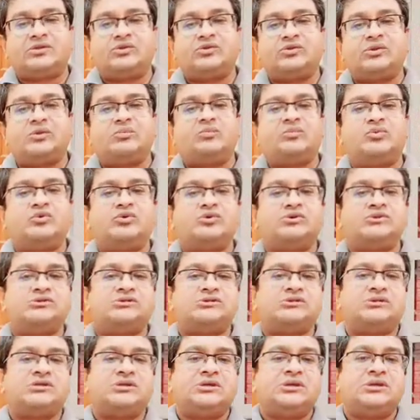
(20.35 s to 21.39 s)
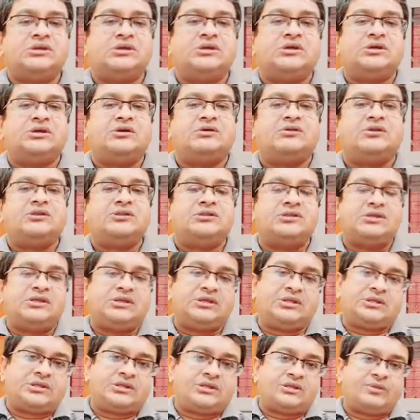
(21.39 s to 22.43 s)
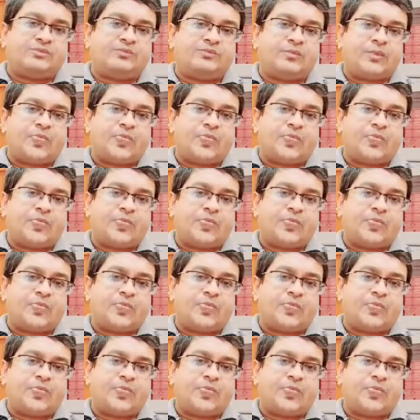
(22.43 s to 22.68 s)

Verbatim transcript: to the book's critique